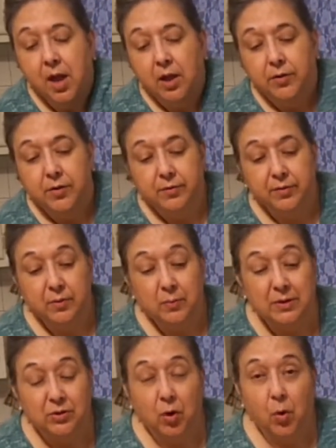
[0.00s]
using
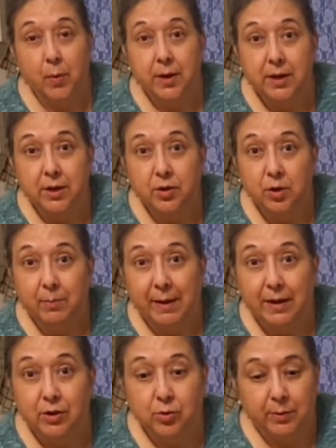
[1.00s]
what's already in your
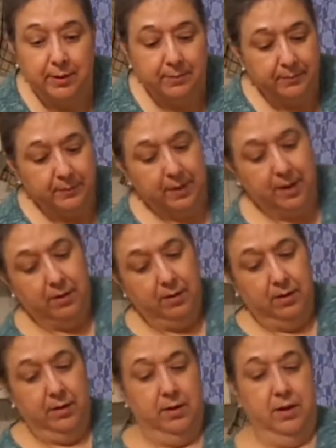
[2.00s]
pantry. Now,
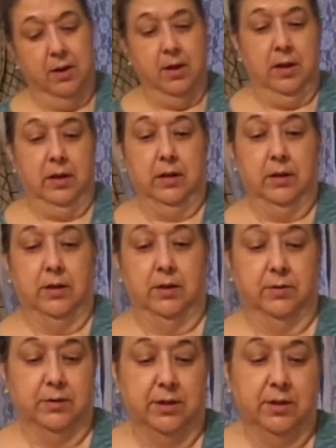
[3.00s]
you
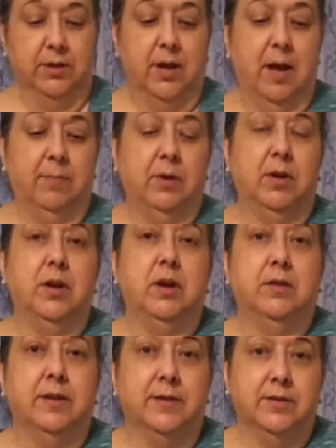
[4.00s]
see the top, you can hear
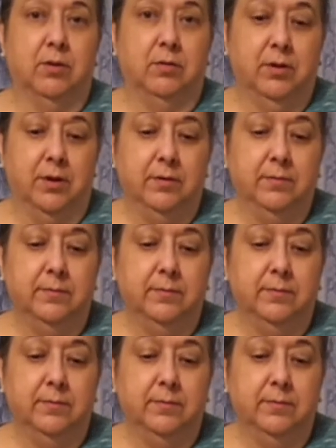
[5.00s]
this, hold on.